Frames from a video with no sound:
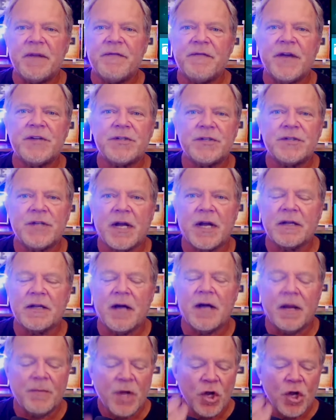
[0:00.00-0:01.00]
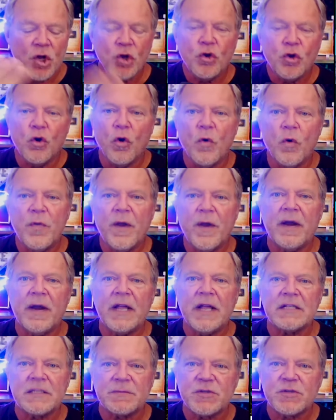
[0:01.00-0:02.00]
adventure dot com. Go there
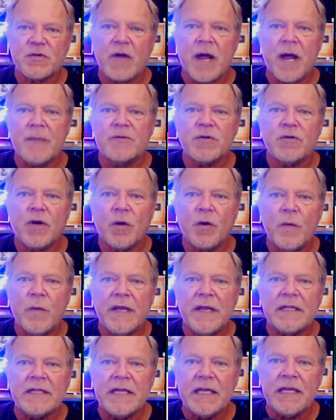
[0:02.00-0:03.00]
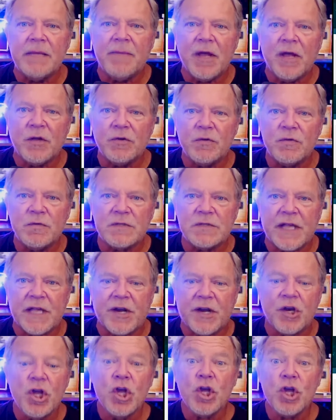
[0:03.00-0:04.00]
and subscribe to our weekly email
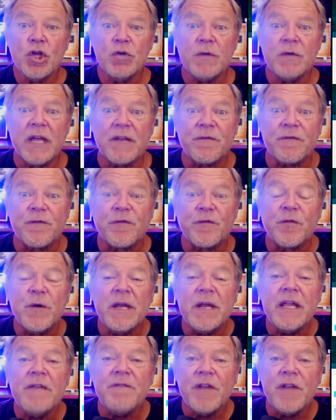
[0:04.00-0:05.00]
newsletter. You get free